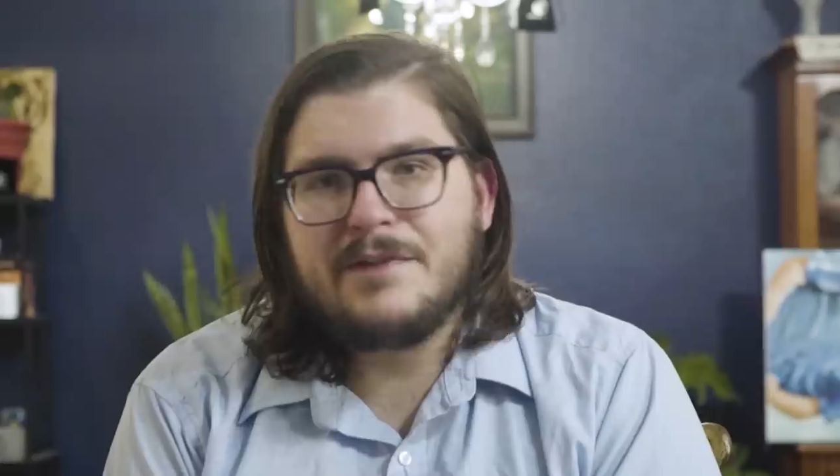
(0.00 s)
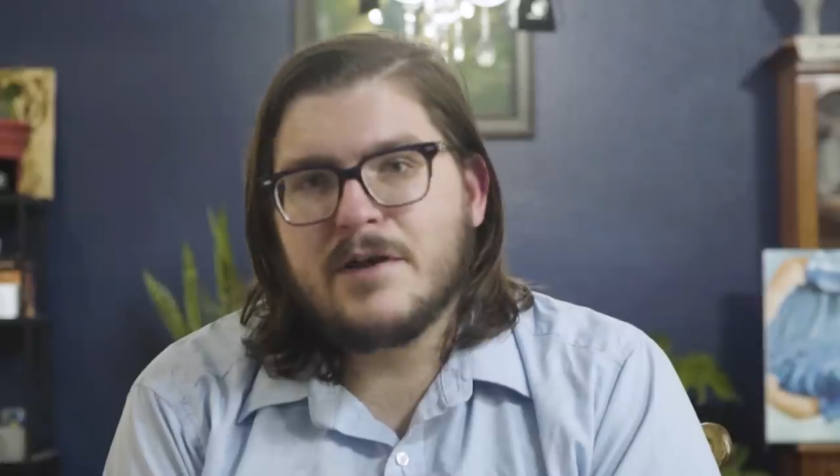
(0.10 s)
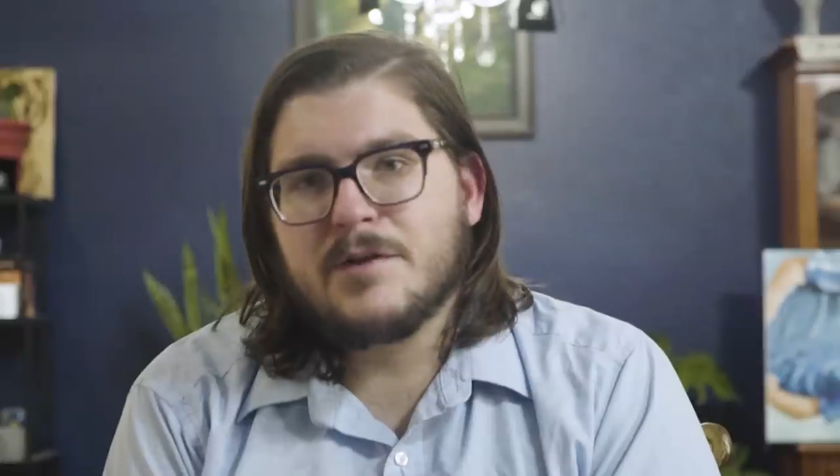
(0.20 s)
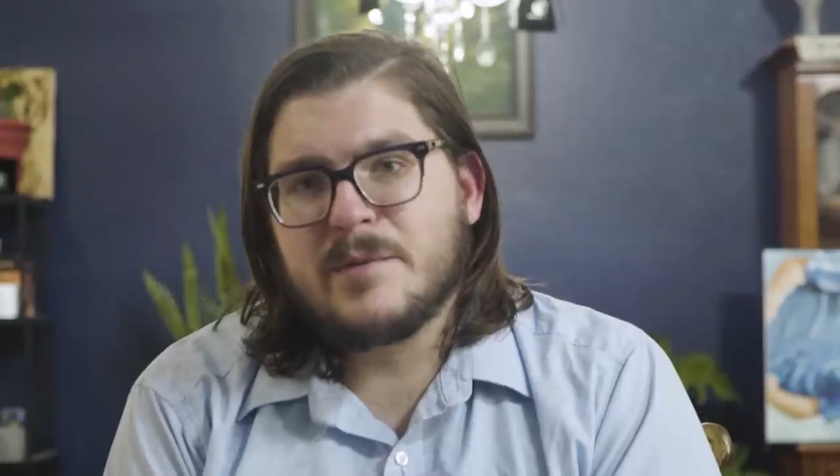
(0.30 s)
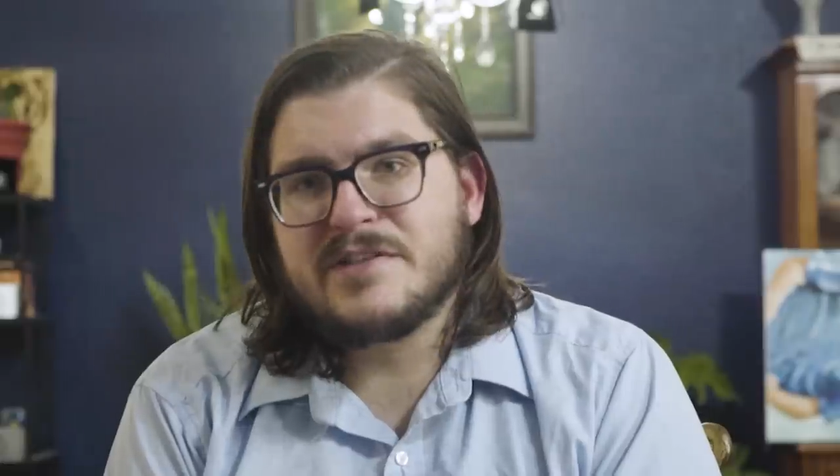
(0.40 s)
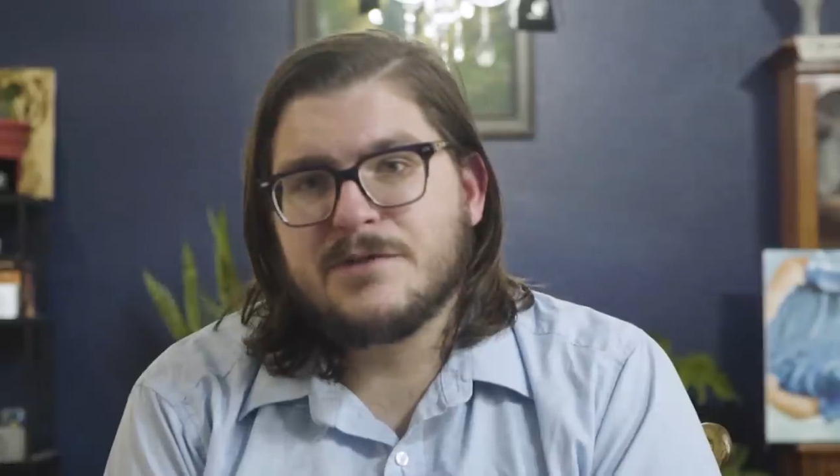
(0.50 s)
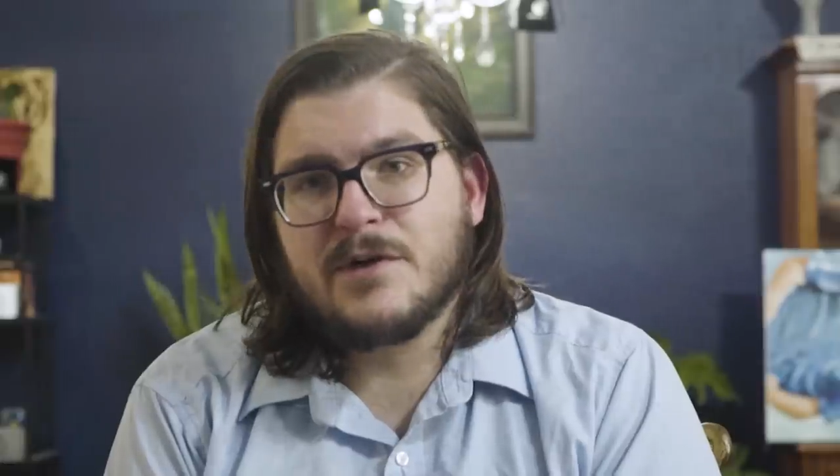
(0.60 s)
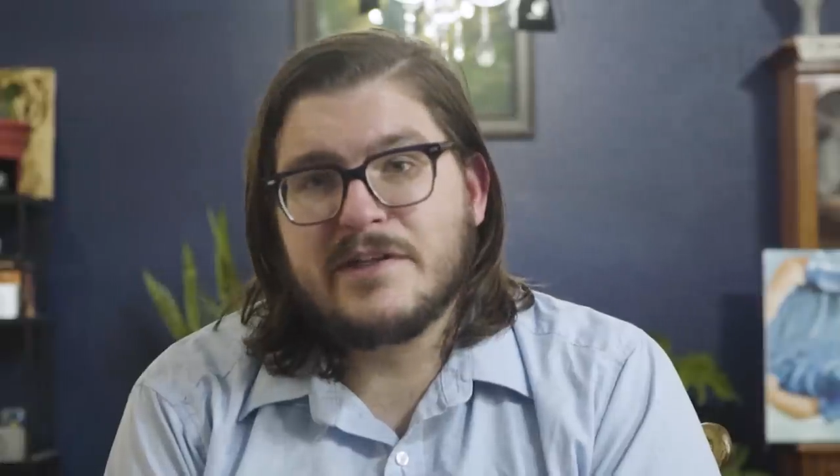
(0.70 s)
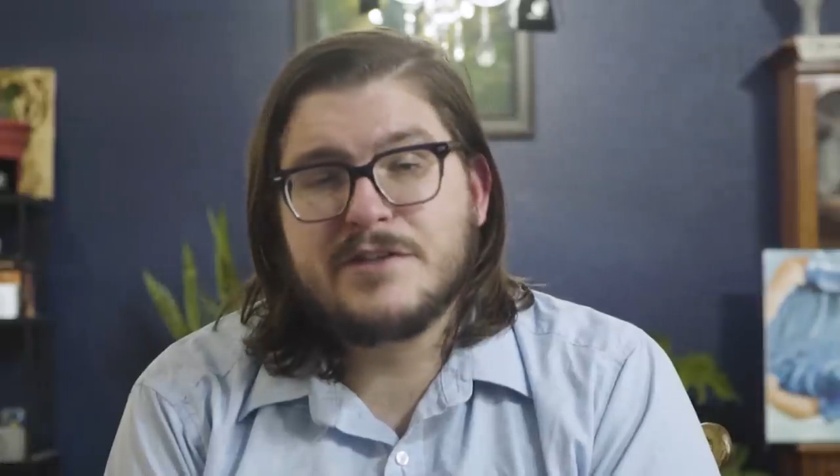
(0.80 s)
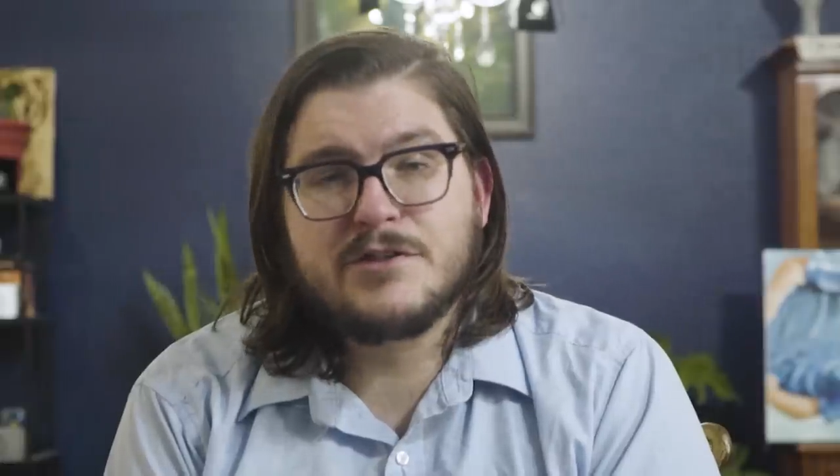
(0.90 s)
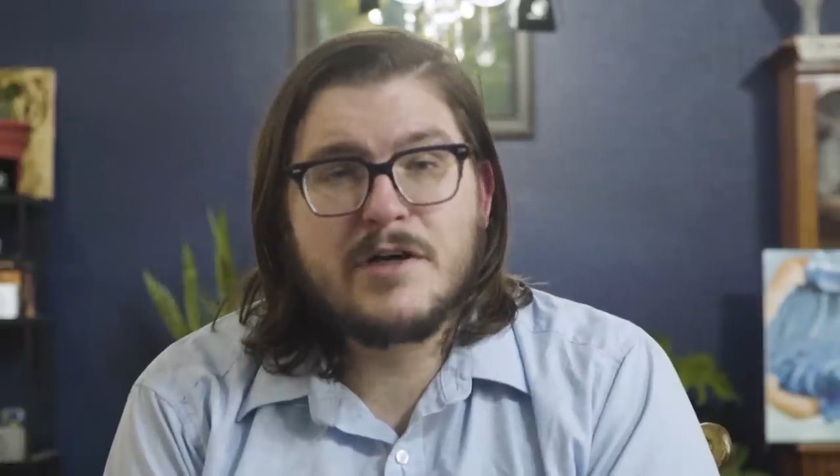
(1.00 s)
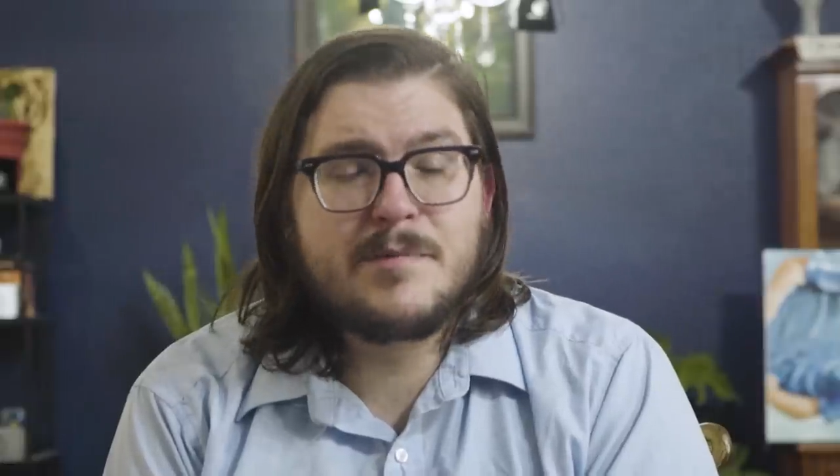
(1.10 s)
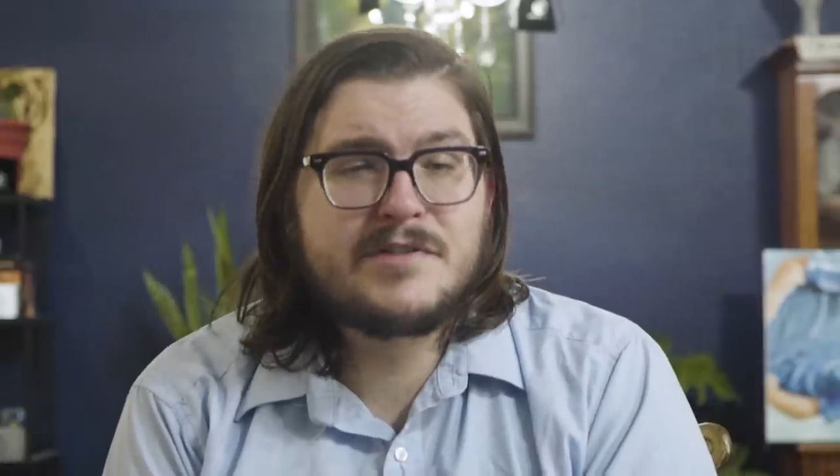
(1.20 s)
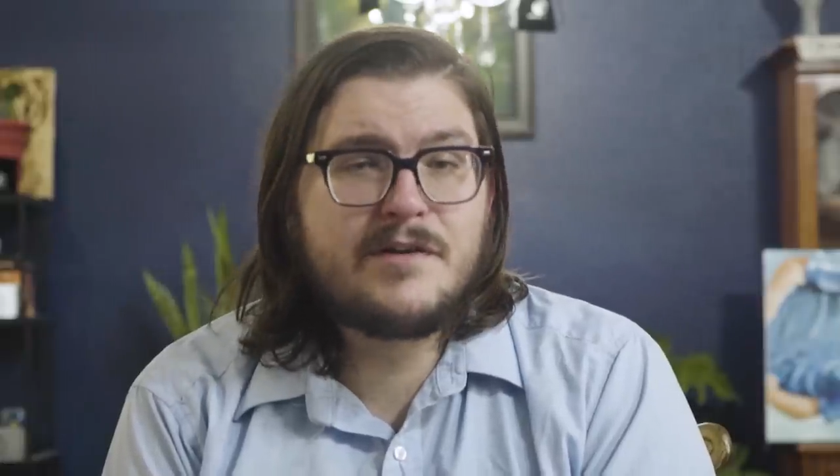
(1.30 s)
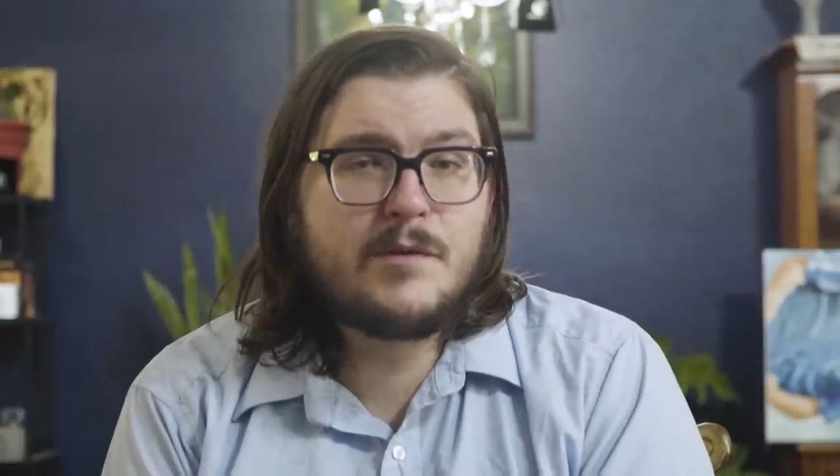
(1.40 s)
and they're the reason for at least
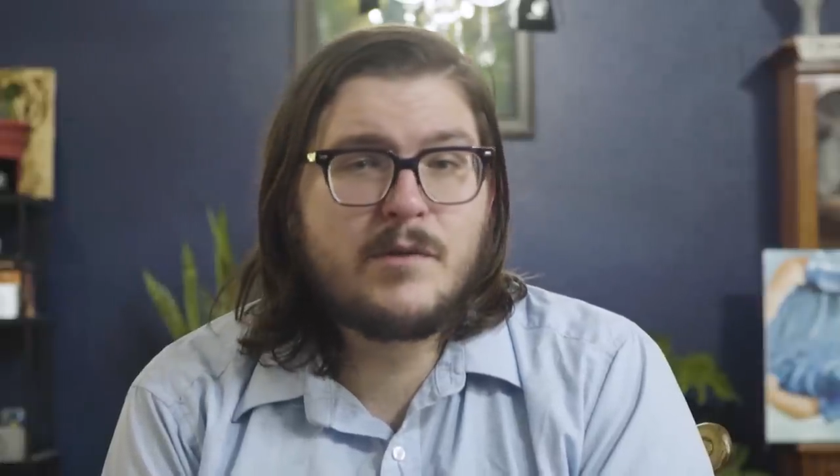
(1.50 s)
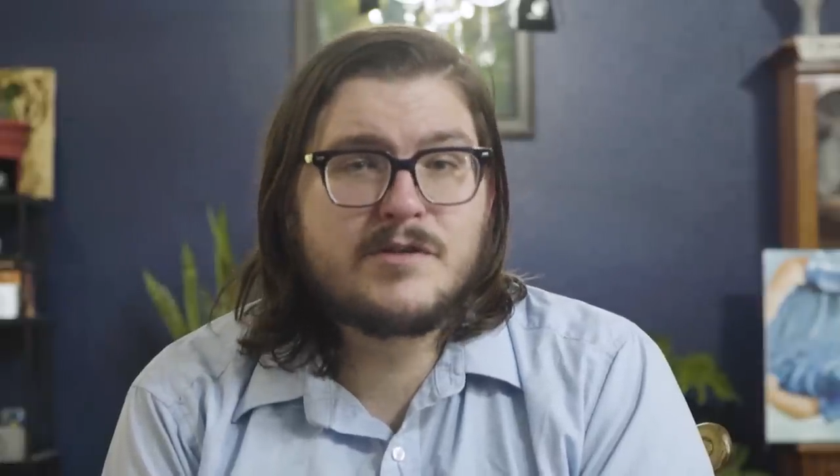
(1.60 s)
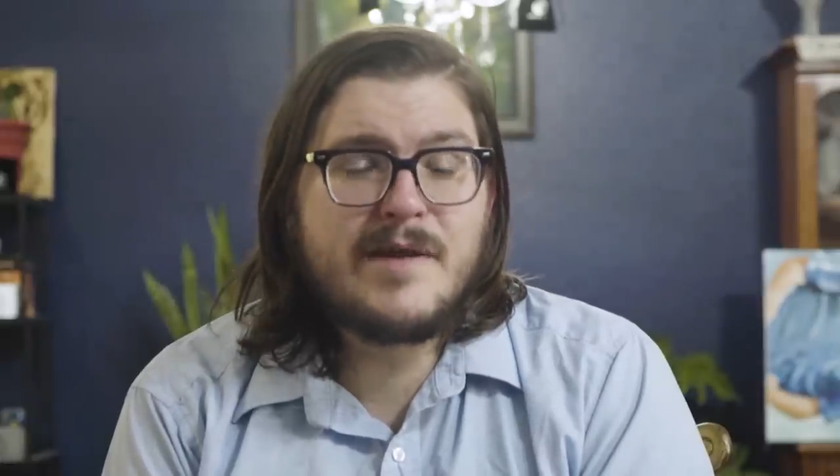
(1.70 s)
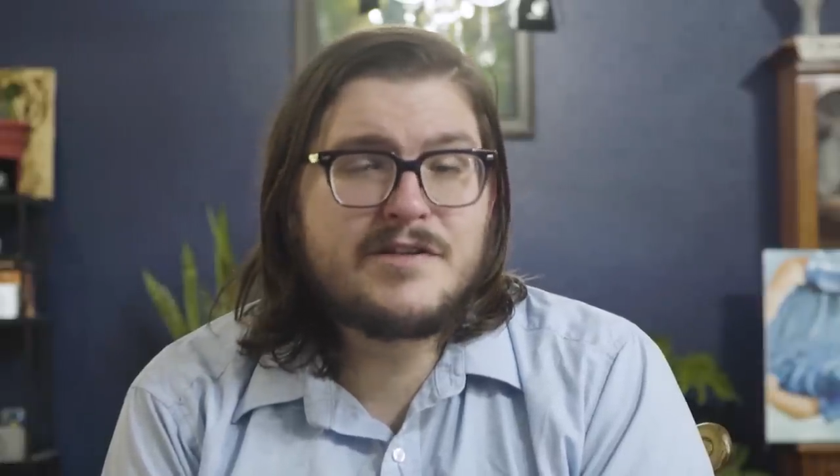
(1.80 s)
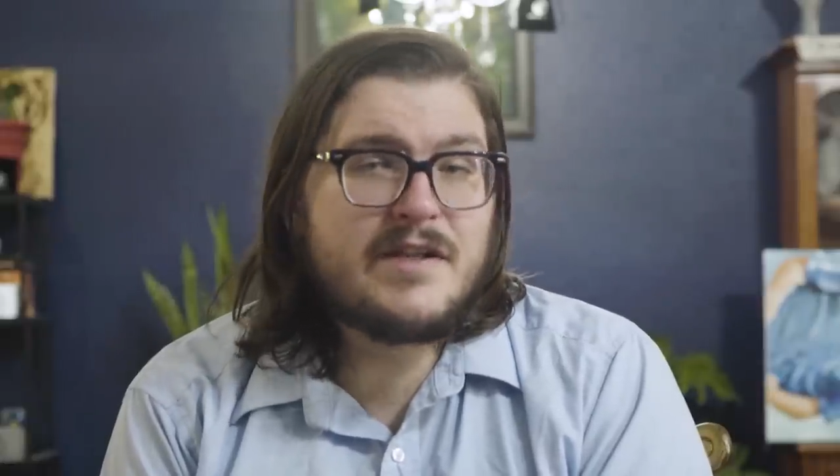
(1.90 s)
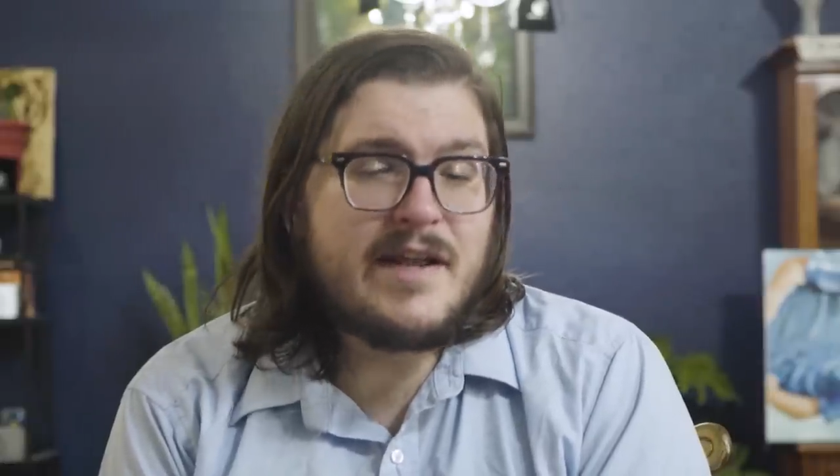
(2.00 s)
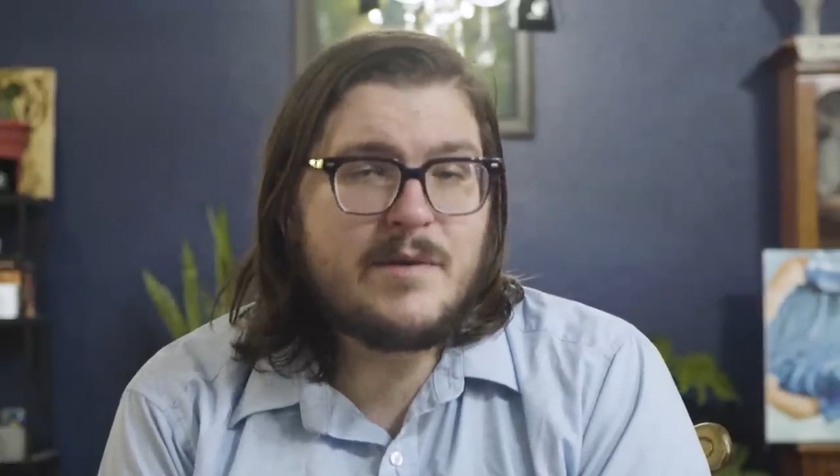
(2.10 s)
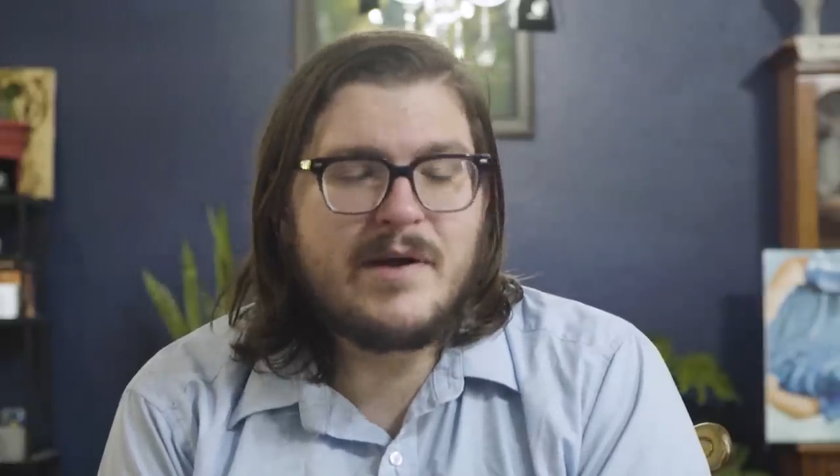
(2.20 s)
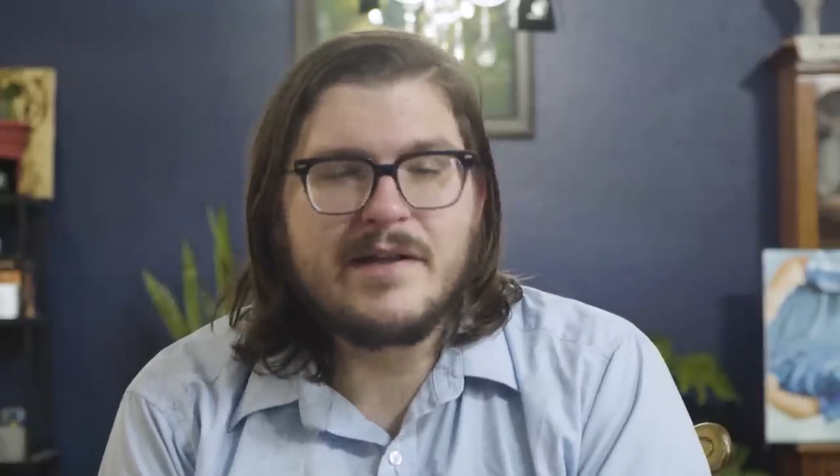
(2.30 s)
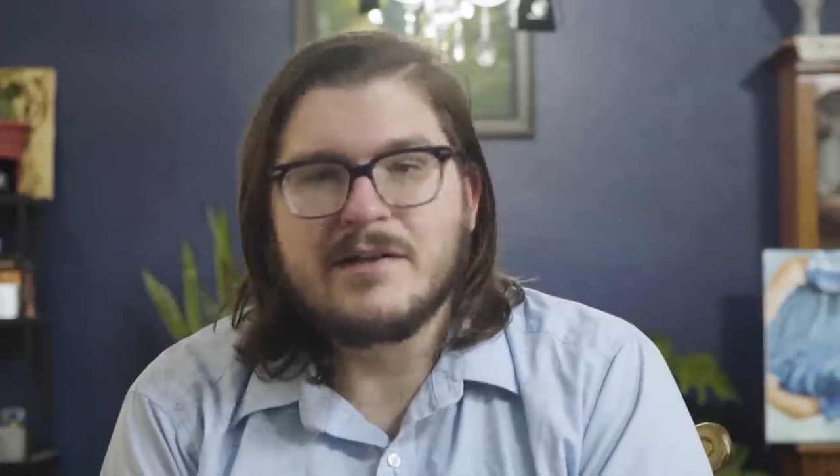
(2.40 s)
30% of the world's magic anyway.